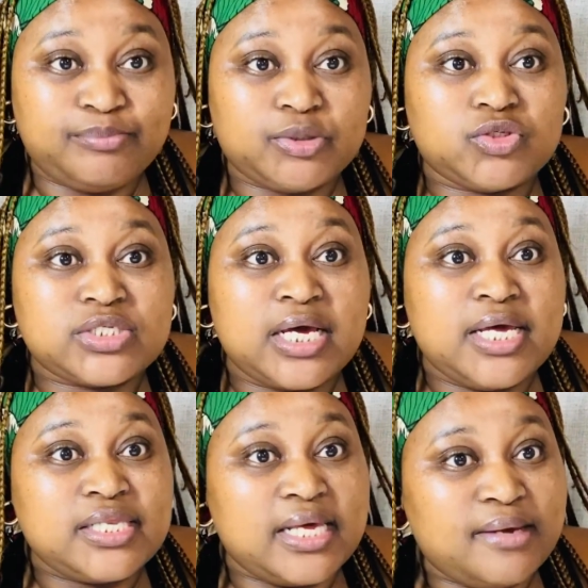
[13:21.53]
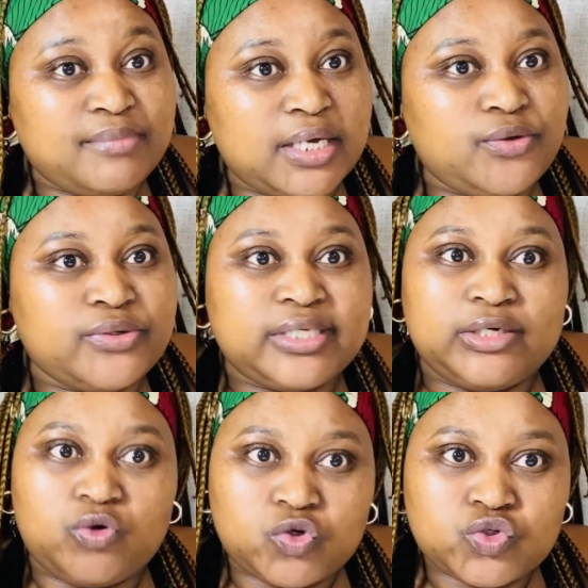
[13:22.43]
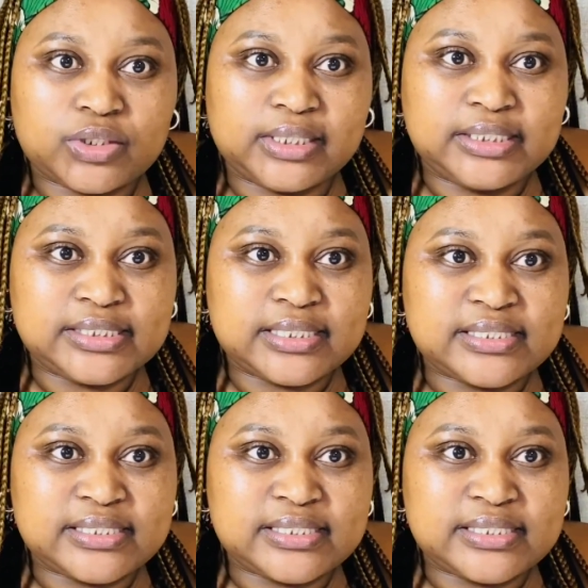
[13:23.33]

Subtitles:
because the MK Youth League also released